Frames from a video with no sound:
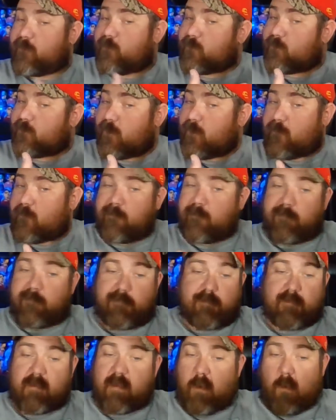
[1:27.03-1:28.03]
So
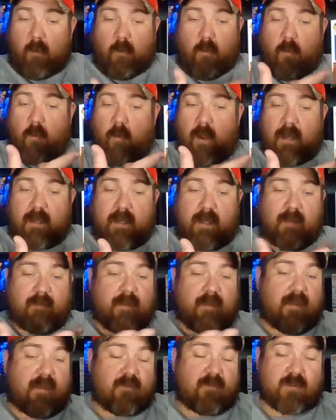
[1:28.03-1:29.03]
oh, why not?
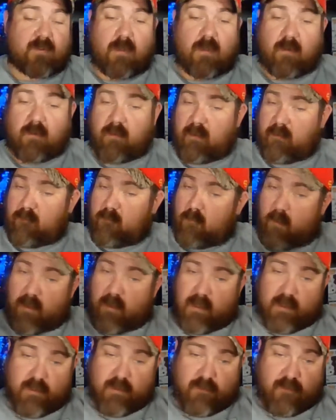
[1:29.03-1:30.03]
They had the chocolate. Why
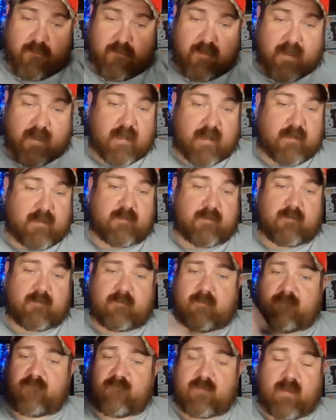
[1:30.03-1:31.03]
not do the banana,
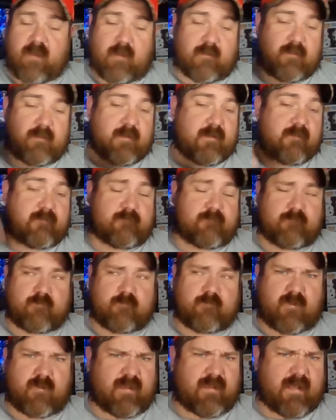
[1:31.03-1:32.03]
the vanilla?
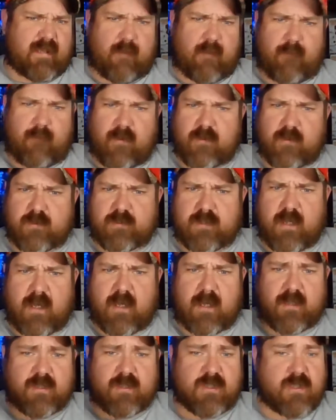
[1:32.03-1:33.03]
I think they got
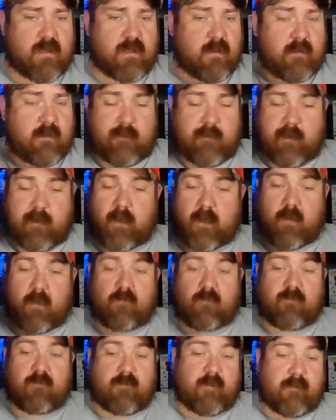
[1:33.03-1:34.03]
butterscotch. I don't
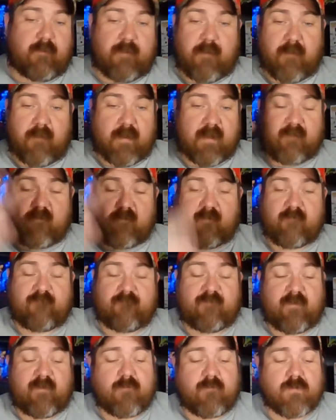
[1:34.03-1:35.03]
know. They might have other
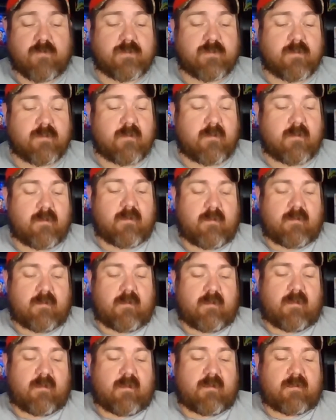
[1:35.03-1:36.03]
flavors.
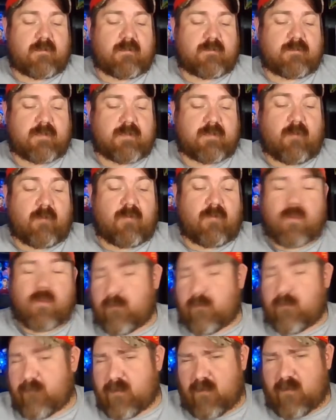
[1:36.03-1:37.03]
Uh, down below,
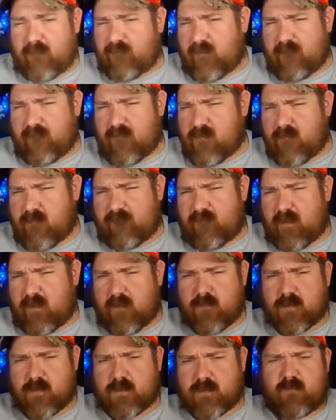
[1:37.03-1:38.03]
let me know if they have other
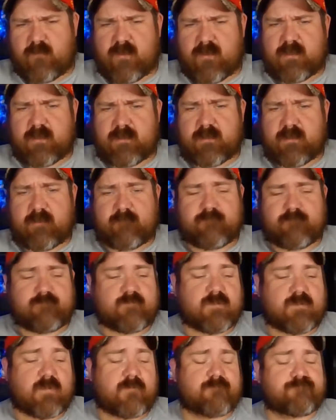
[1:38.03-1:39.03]
flavors and what I said.
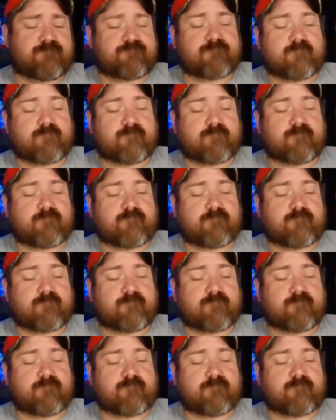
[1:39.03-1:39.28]
So,